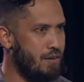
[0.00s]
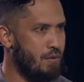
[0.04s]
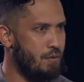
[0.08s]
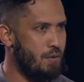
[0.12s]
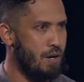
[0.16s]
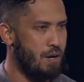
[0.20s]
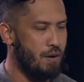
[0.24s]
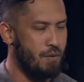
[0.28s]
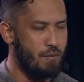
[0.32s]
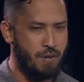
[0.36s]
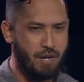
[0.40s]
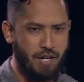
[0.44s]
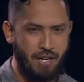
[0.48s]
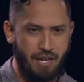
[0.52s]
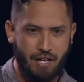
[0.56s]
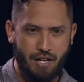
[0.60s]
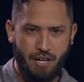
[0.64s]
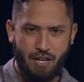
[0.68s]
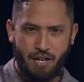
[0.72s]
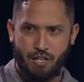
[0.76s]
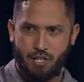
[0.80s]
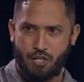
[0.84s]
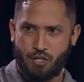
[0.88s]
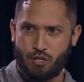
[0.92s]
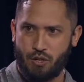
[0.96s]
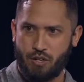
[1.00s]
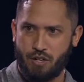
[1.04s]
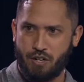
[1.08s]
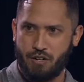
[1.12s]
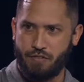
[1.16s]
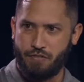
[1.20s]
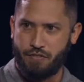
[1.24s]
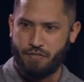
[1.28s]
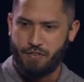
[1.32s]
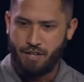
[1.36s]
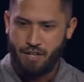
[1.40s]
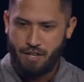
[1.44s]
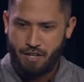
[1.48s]
Where we sort
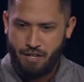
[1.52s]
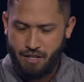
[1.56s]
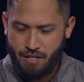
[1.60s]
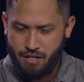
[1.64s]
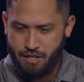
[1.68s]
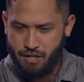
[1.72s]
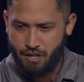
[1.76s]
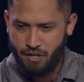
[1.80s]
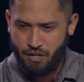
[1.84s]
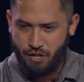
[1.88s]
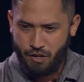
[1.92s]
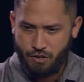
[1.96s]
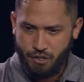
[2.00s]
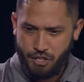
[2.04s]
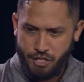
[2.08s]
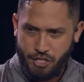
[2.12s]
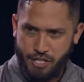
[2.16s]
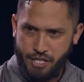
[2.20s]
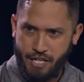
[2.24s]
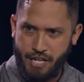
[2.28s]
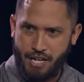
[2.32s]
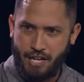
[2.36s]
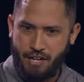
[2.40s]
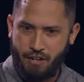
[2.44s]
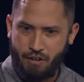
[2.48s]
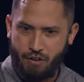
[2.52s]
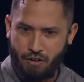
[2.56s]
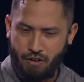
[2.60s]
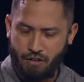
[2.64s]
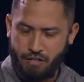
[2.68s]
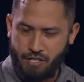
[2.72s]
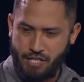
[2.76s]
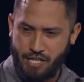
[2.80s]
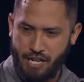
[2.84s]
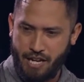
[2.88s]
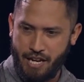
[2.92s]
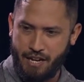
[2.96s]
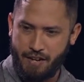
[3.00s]
of negotiate or
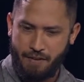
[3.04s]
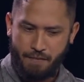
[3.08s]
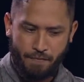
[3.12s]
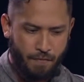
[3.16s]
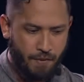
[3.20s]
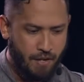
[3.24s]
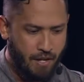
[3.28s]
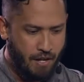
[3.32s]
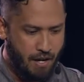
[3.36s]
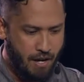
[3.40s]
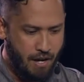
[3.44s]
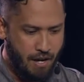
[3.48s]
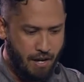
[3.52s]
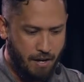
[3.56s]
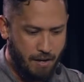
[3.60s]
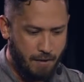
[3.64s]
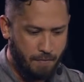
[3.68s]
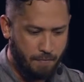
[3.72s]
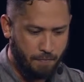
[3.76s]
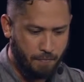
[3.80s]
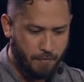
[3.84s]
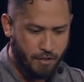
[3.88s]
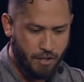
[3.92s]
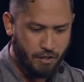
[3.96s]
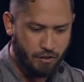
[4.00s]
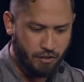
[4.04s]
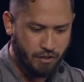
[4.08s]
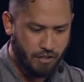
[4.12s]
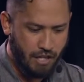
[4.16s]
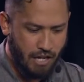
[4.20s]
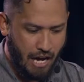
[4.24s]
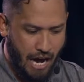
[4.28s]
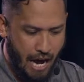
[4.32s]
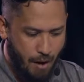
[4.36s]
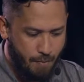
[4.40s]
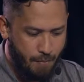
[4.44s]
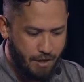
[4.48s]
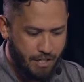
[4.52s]
say, you know,
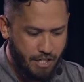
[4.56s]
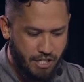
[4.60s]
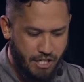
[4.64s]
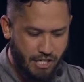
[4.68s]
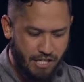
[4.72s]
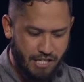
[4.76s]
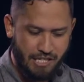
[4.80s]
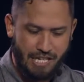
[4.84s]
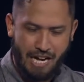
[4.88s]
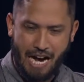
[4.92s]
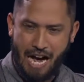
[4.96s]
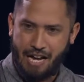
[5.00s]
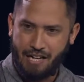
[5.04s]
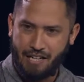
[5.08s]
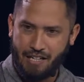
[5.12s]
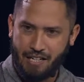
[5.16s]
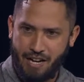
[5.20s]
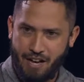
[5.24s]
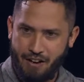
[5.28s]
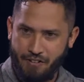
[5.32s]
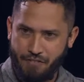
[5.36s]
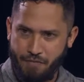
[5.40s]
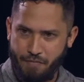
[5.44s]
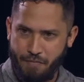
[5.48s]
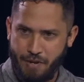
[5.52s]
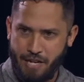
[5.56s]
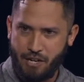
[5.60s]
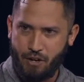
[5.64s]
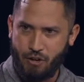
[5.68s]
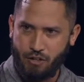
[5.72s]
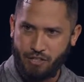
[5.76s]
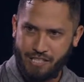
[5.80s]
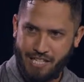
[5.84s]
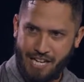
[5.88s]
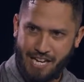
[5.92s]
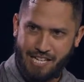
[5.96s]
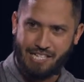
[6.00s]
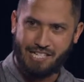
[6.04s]
how much does God love me,
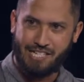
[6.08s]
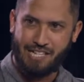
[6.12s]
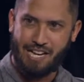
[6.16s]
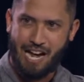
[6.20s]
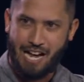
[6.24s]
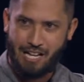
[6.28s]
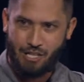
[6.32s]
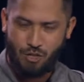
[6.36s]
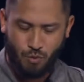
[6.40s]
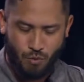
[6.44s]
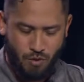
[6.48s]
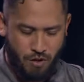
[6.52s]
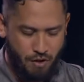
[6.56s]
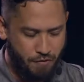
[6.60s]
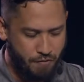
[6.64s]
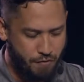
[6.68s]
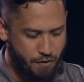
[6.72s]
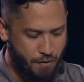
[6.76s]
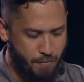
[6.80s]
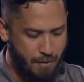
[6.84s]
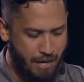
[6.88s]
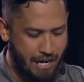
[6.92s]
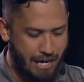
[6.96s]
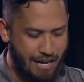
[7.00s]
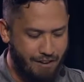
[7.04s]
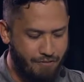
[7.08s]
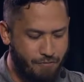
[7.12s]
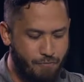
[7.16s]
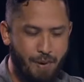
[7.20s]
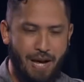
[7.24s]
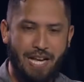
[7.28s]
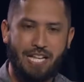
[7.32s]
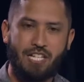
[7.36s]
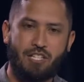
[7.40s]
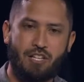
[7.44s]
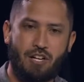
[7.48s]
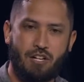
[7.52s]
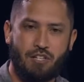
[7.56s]
or test God's will for my life
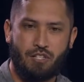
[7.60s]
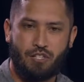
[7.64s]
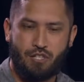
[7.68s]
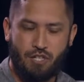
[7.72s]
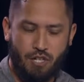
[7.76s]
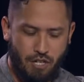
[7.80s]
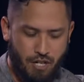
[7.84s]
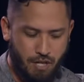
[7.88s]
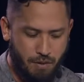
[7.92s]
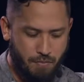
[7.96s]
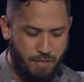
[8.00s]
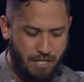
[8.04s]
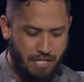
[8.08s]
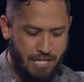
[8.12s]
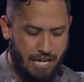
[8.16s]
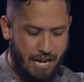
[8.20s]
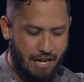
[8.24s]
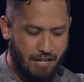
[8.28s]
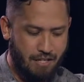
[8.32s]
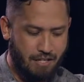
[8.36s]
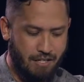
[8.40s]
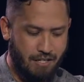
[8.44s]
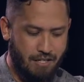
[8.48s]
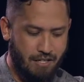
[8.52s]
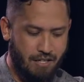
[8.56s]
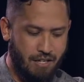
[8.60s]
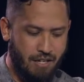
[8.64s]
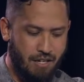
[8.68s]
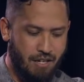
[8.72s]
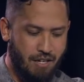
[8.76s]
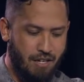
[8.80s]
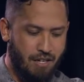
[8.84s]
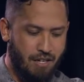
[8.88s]
based on circumstance,